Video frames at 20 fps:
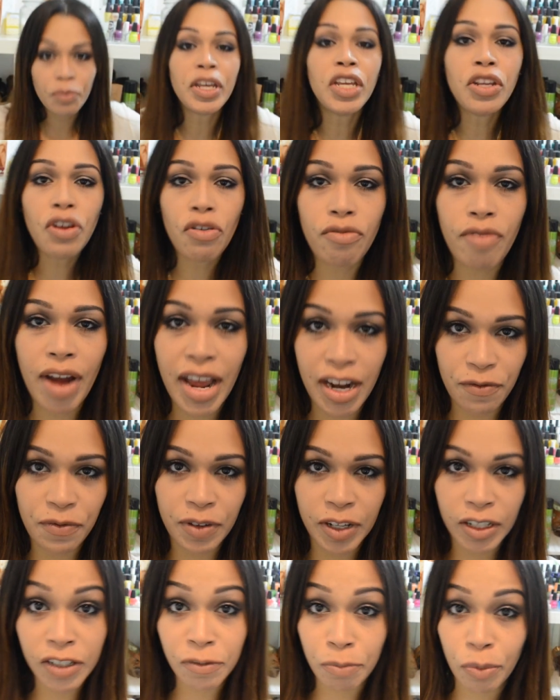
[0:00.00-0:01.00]
me you're ready
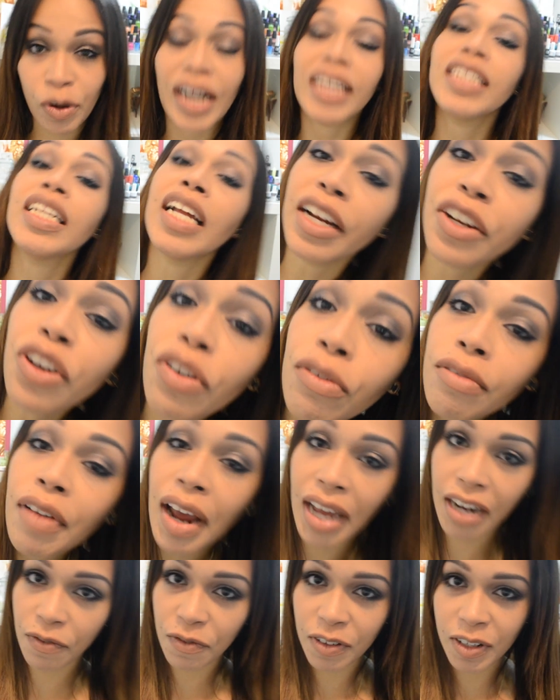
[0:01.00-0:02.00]
for the surprise. Are you
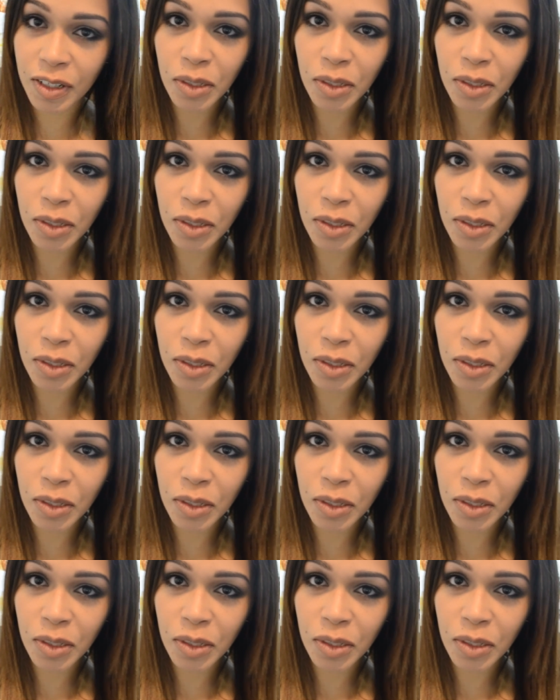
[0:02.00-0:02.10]
ready for the